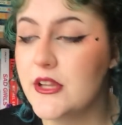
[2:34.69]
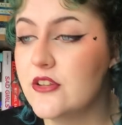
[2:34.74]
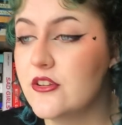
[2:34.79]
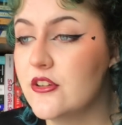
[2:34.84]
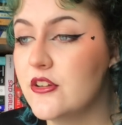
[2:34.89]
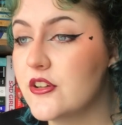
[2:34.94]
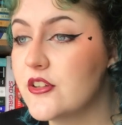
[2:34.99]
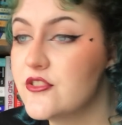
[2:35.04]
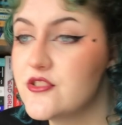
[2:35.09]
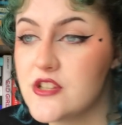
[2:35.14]

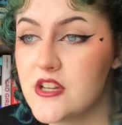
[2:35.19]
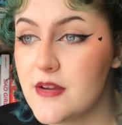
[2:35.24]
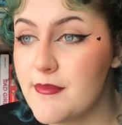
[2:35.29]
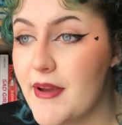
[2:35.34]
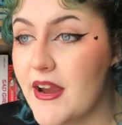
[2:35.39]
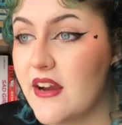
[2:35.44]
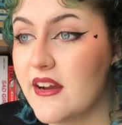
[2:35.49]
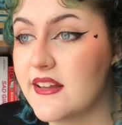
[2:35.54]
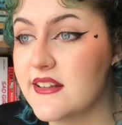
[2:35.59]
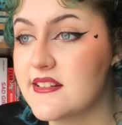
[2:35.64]
you could do
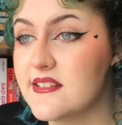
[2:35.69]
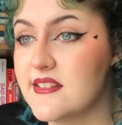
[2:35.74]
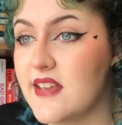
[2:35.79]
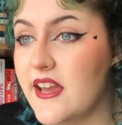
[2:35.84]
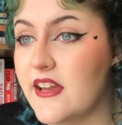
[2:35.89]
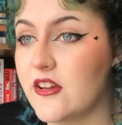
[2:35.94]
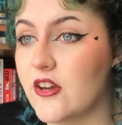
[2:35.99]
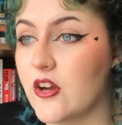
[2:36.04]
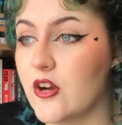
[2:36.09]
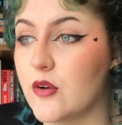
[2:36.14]
American
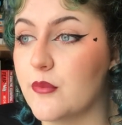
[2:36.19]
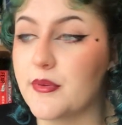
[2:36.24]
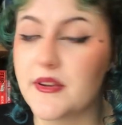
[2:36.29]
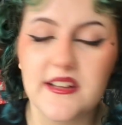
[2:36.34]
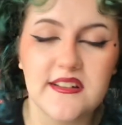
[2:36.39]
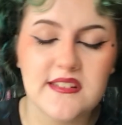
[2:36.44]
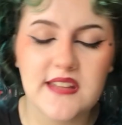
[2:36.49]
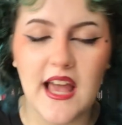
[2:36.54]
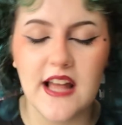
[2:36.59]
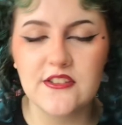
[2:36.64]
Psycho,
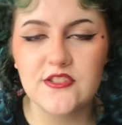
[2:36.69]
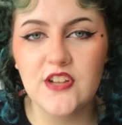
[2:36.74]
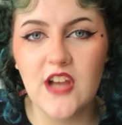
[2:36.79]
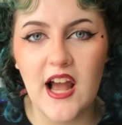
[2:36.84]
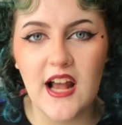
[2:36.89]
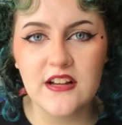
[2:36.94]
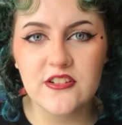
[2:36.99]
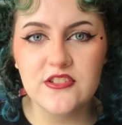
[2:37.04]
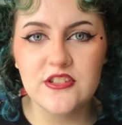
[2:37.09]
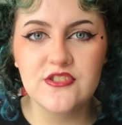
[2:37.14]
because can you
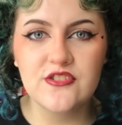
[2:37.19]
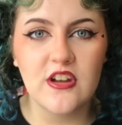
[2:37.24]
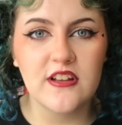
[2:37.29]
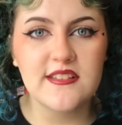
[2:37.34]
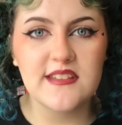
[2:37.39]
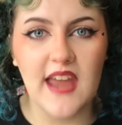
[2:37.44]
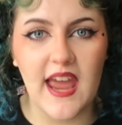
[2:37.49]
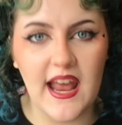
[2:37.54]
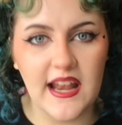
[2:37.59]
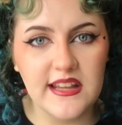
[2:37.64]
actually
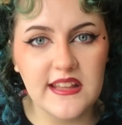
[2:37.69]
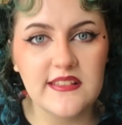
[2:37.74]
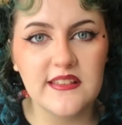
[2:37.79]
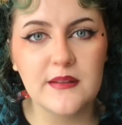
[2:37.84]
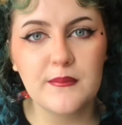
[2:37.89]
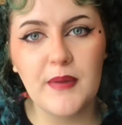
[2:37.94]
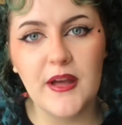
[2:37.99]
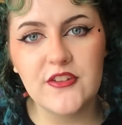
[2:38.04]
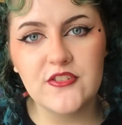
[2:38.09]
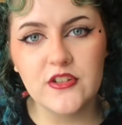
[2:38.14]
trust
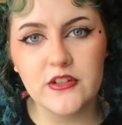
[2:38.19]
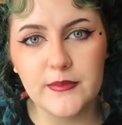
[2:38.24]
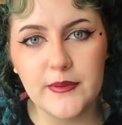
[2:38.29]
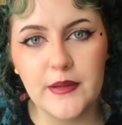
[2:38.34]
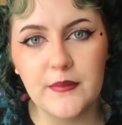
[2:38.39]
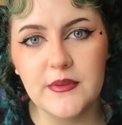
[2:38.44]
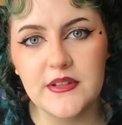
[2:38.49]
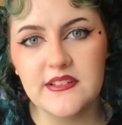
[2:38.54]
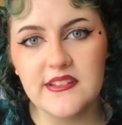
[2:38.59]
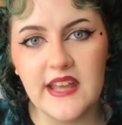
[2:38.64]
anything Patrick
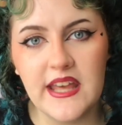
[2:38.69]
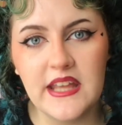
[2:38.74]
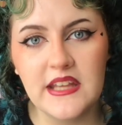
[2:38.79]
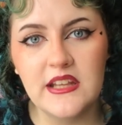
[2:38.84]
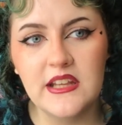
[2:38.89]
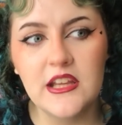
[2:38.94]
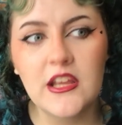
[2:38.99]
Bateman said?